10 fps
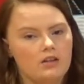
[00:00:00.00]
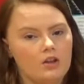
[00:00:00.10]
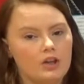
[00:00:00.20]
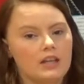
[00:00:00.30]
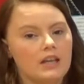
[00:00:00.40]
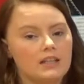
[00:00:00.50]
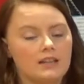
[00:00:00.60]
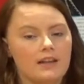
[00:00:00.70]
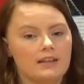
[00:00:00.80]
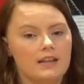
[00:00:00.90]
So looking
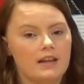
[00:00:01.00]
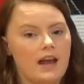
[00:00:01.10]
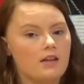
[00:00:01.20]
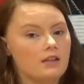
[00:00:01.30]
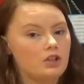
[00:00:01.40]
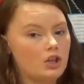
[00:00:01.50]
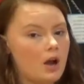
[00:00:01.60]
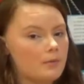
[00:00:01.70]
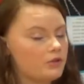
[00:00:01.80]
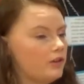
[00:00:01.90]
into lightning as a
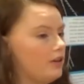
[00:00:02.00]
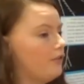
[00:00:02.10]
geometry